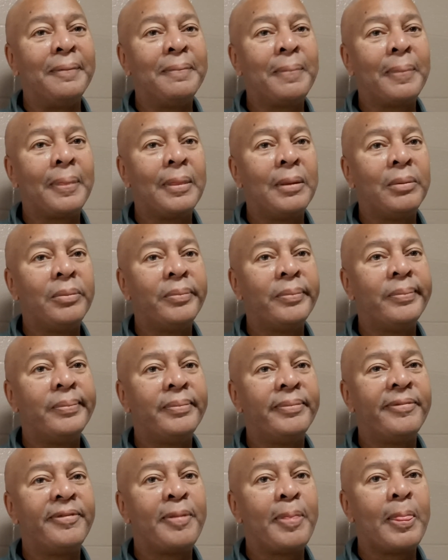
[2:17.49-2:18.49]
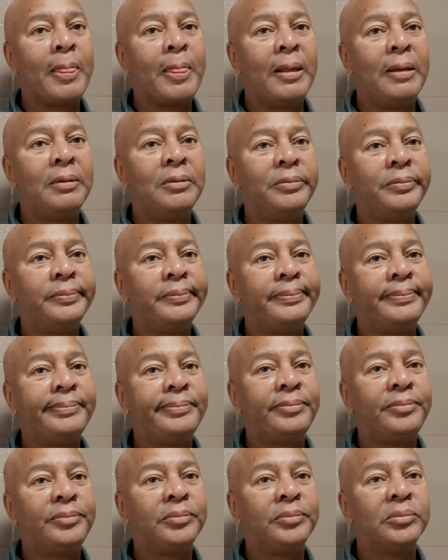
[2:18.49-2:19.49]
Also, you all are crowning a
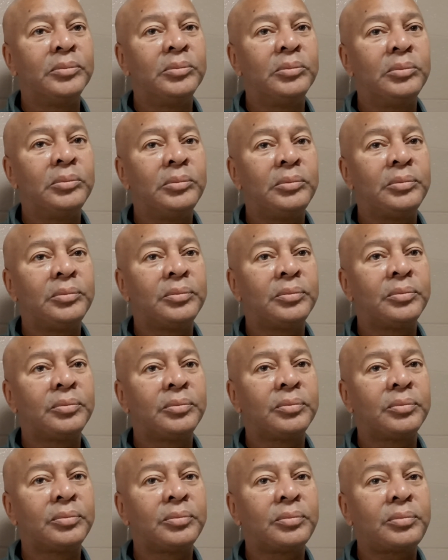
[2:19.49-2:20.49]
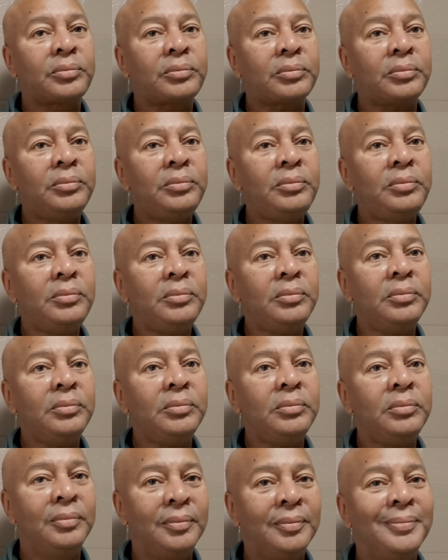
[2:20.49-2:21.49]
new floor.
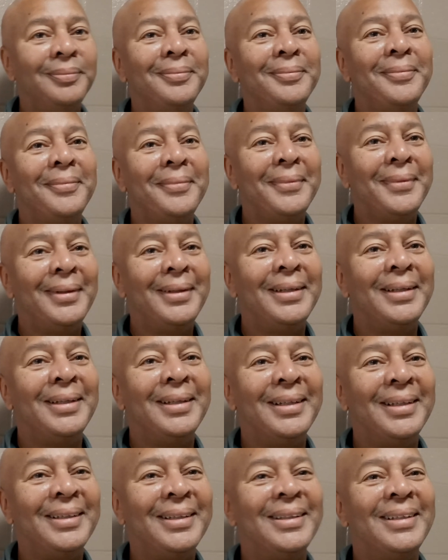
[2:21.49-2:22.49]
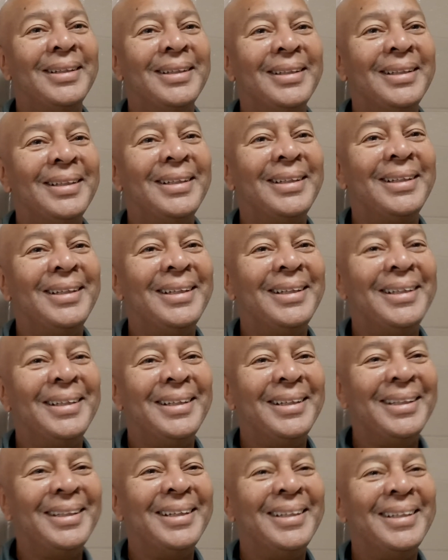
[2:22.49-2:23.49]
That's a good way
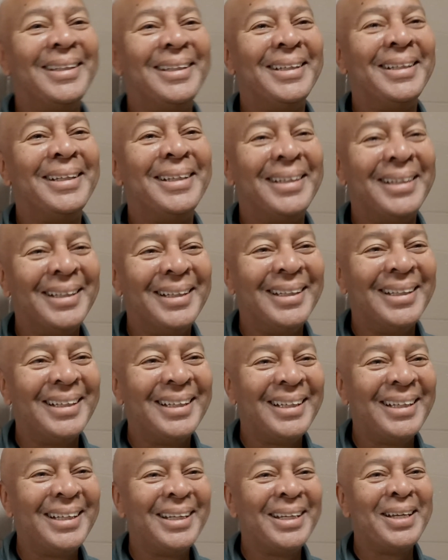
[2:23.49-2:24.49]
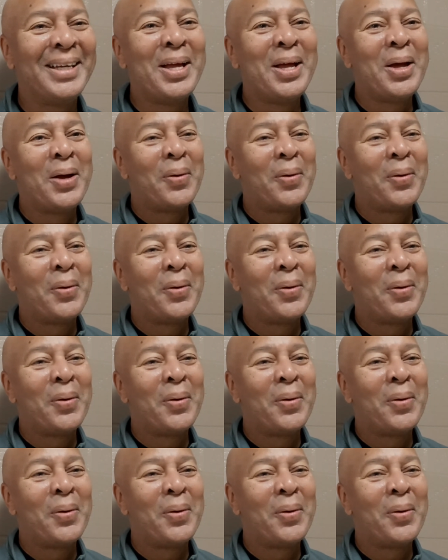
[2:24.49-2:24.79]
to good way to get it started.